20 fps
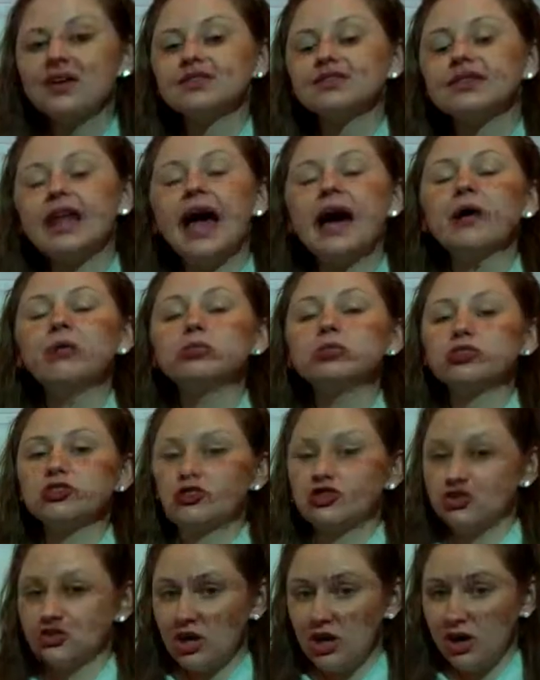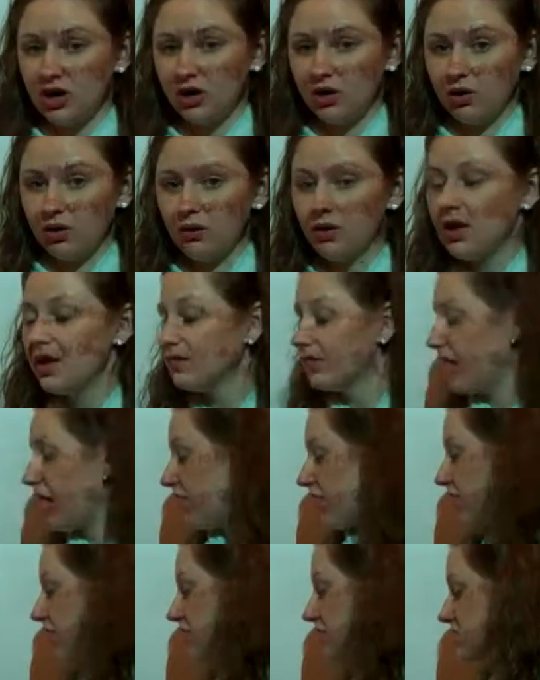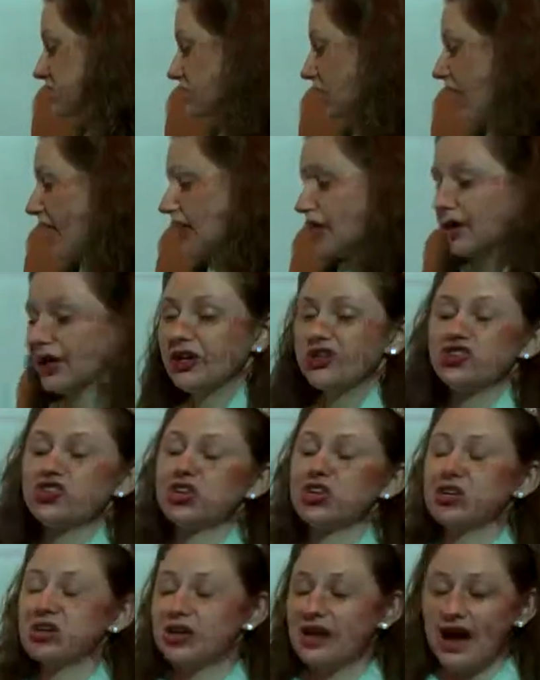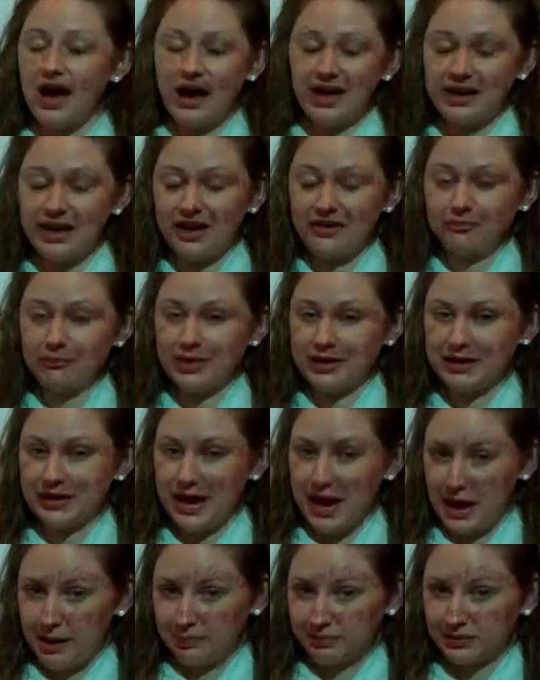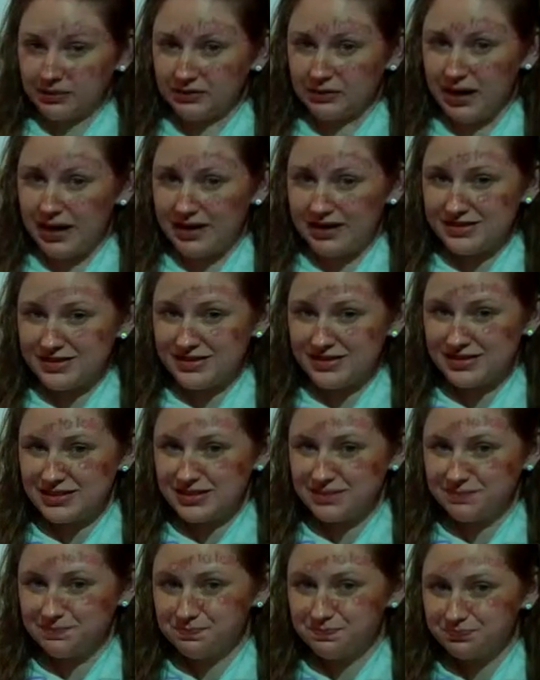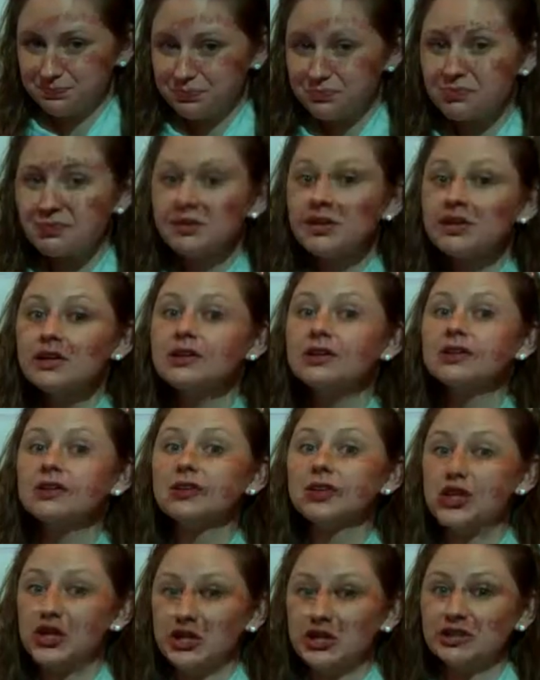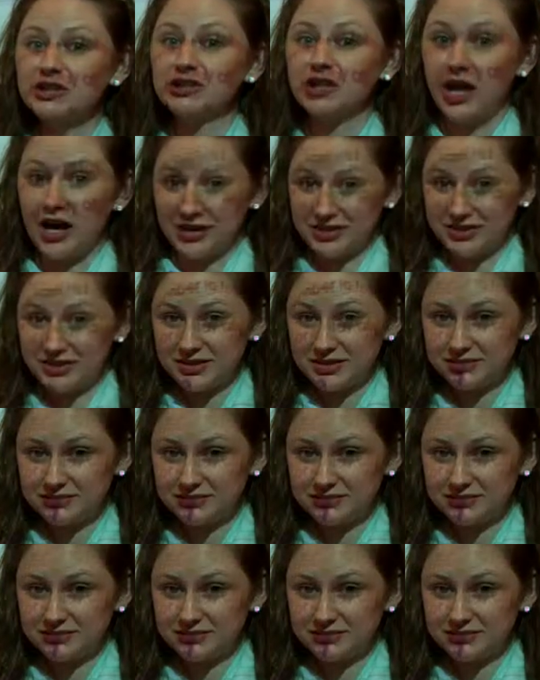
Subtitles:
That will show that this letter should not have been capitalized. Good luck.